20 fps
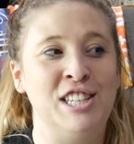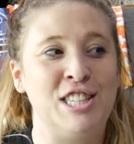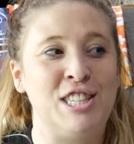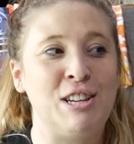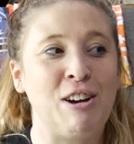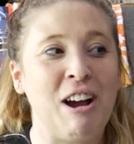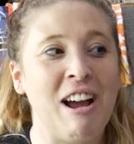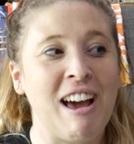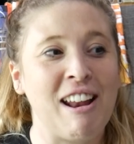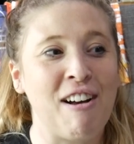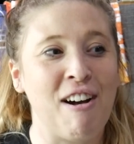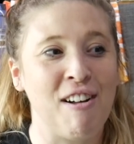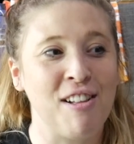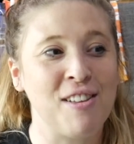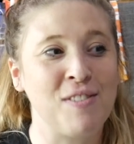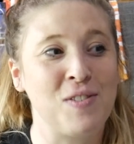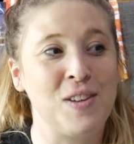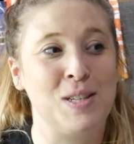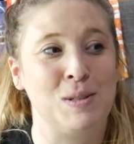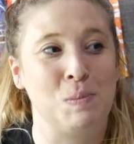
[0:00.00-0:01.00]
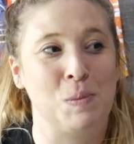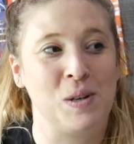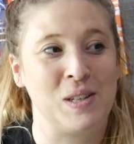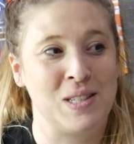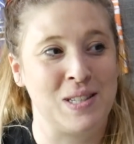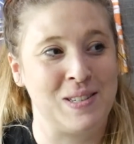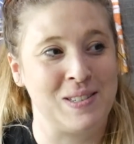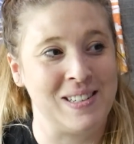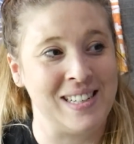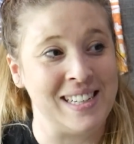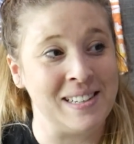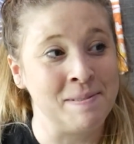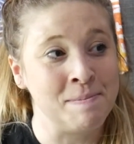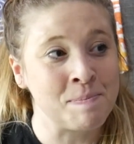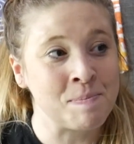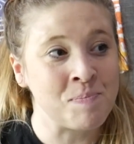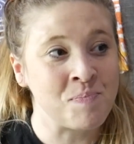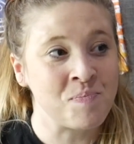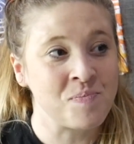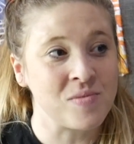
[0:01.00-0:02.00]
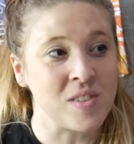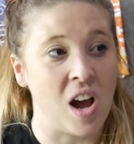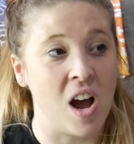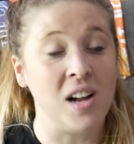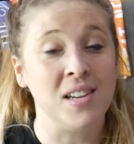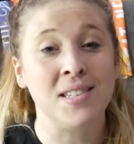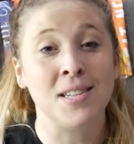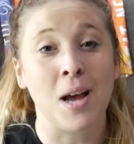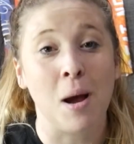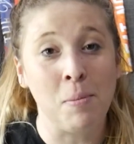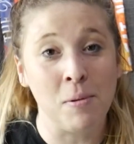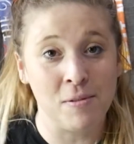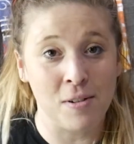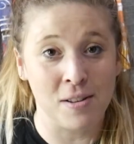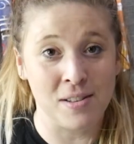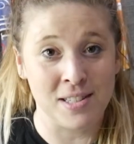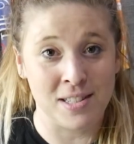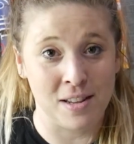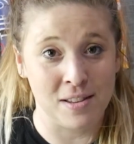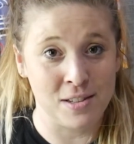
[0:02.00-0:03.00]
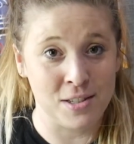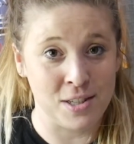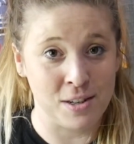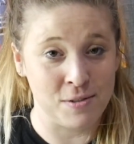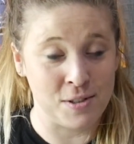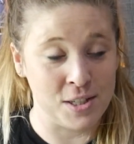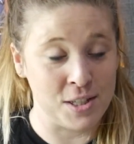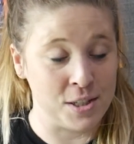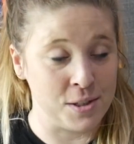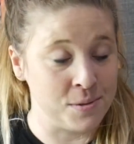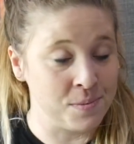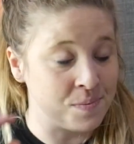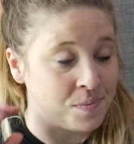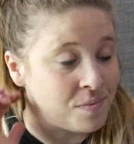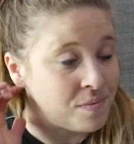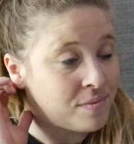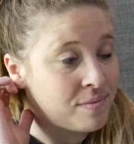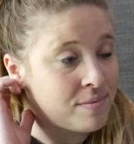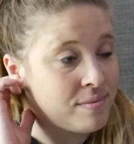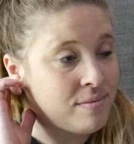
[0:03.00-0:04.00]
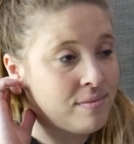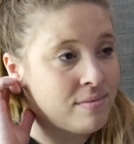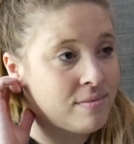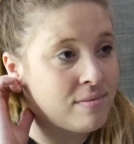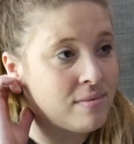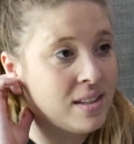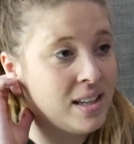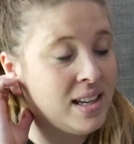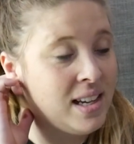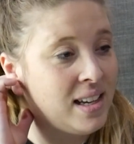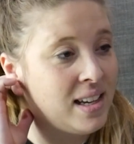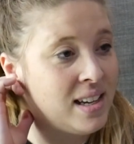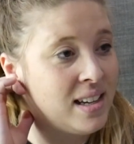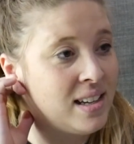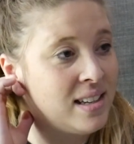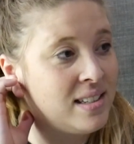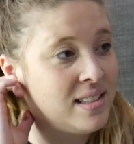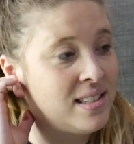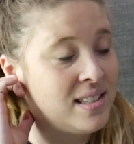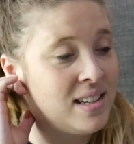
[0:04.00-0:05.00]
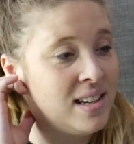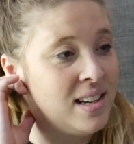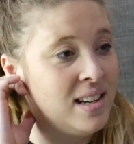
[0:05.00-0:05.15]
So I had all of these books to read on top of all this other stuff to do. And